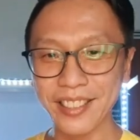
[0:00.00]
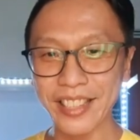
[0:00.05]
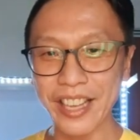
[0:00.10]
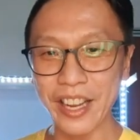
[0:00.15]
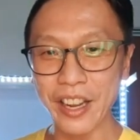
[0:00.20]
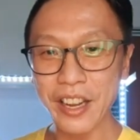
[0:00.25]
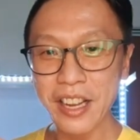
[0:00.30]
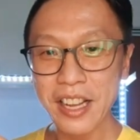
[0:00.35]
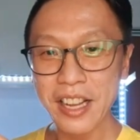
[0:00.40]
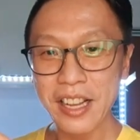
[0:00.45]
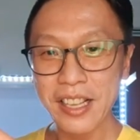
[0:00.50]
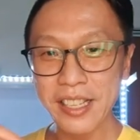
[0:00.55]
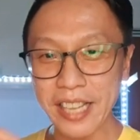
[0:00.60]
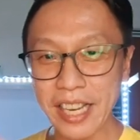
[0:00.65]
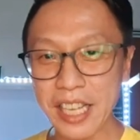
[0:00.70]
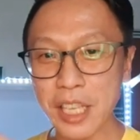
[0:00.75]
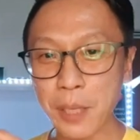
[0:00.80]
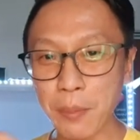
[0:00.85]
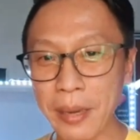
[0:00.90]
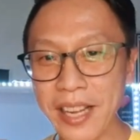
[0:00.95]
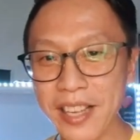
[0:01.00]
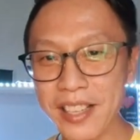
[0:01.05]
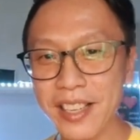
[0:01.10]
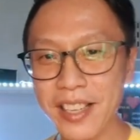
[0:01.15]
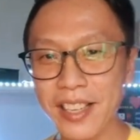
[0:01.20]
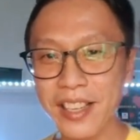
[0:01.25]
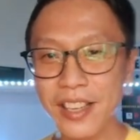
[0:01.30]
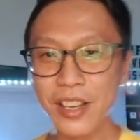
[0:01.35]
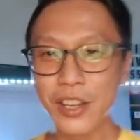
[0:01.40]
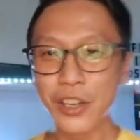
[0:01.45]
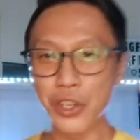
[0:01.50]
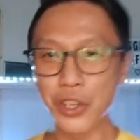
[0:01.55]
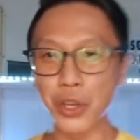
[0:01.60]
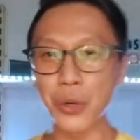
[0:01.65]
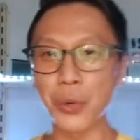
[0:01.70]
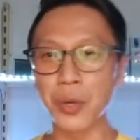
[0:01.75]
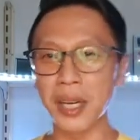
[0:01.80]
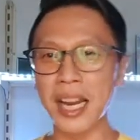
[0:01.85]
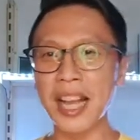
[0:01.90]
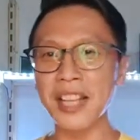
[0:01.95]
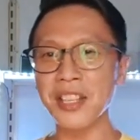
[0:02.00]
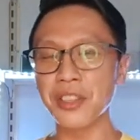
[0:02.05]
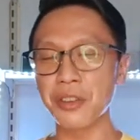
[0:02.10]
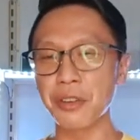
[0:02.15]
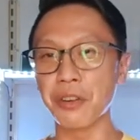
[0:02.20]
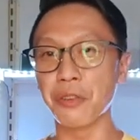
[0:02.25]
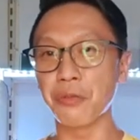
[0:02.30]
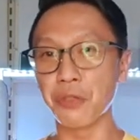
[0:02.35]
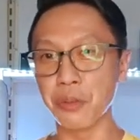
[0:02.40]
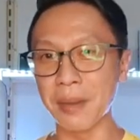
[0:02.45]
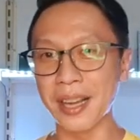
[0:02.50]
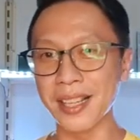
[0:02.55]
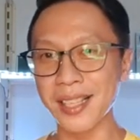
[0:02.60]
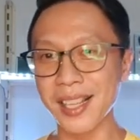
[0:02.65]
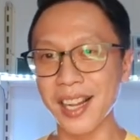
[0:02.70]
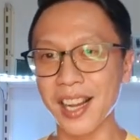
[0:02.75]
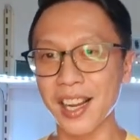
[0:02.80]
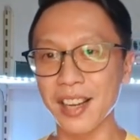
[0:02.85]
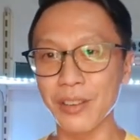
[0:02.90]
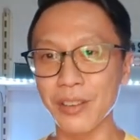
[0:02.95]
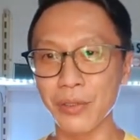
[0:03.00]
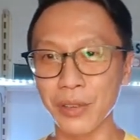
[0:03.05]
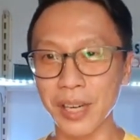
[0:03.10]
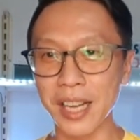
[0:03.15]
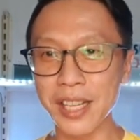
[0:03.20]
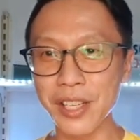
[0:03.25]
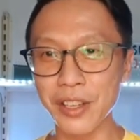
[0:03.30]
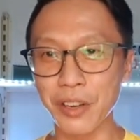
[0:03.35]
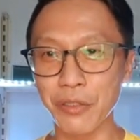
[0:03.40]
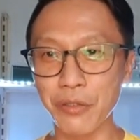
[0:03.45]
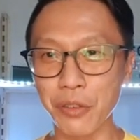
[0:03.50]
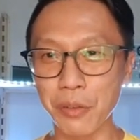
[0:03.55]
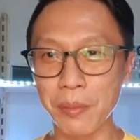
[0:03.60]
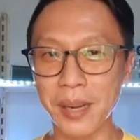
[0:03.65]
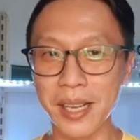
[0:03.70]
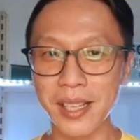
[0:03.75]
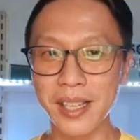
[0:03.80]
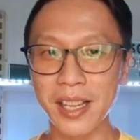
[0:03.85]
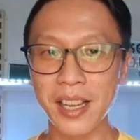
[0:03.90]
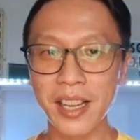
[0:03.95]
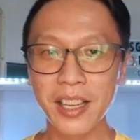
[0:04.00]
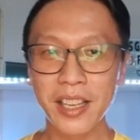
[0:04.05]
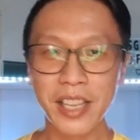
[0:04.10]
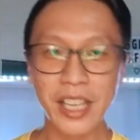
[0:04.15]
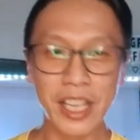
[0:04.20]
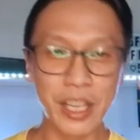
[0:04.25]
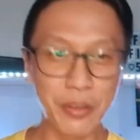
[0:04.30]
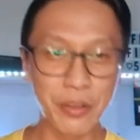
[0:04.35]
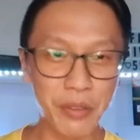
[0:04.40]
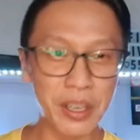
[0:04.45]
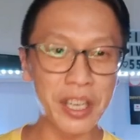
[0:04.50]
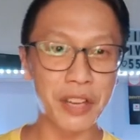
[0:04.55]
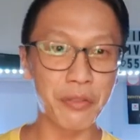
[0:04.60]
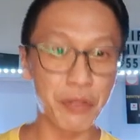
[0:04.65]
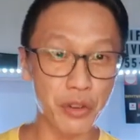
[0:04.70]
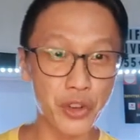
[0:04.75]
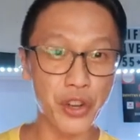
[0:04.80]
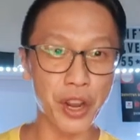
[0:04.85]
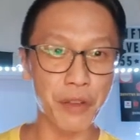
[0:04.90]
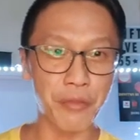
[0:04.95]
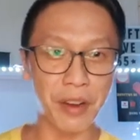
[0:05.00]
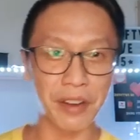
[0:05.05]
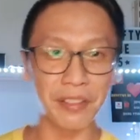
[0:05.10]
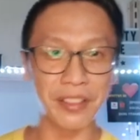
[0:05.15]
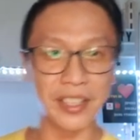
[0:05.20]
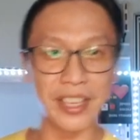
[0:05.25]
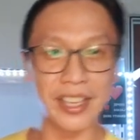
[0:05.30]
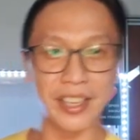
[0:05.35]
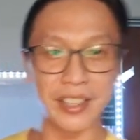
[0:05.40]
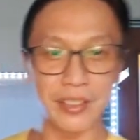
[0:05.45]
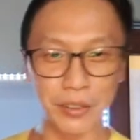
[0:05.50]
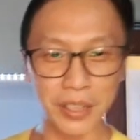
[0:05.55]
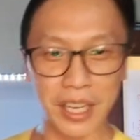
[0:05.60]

Okay, 6 blades, so will last you a few months lah. Will last you a few months, even if you shave every day.